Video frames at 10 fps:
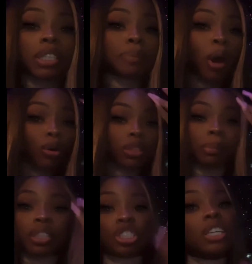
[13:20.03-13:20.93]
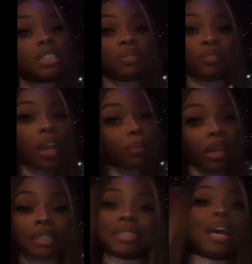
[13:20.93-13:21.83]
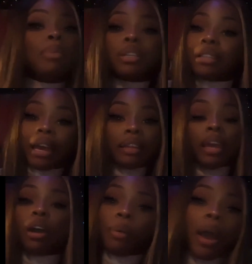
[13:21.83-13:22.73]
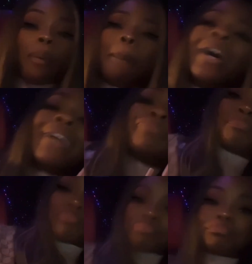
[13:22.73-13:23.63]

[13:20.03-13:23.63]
have exposed to be. She's very nice as I would have laid that hoe out. But